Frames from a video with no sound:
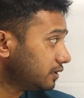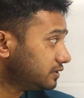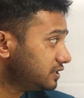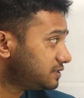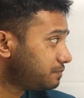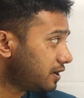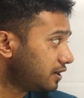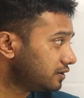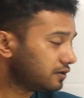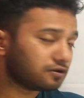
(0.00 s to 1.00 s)
this
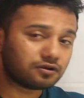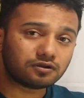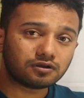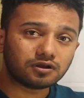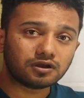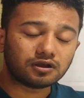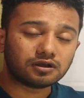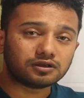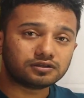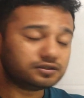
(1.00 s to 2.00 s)
part,
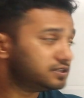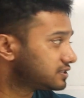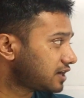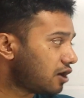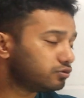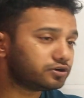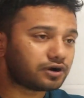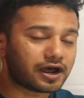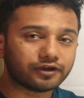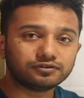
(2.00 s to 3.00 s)
this counter
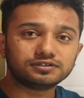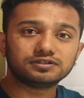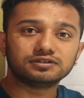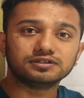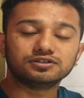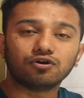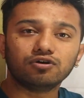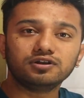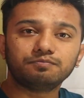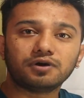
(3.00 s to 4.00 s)
ions, is the
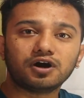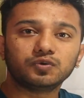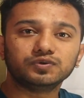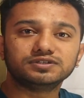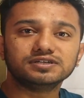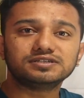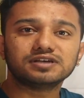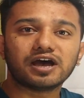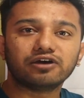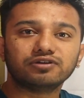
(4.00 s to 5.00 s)
only part which is
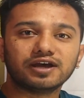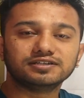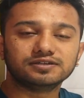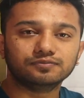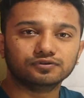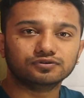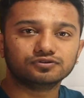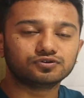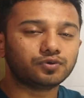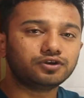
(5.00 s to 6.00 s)
ionizable.
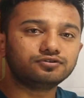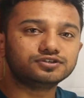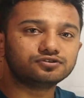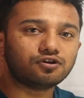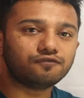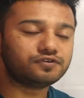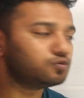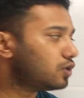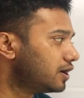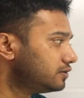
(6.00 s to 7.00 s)
So when you dissolve in
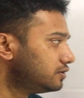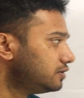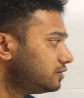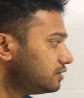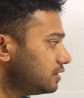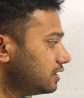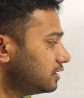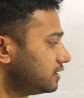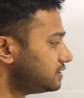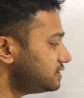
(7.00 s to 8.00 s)
water,
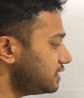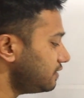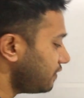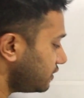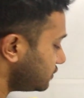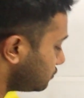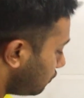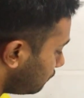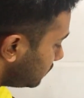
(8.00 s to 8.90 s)
let's say if I dissolve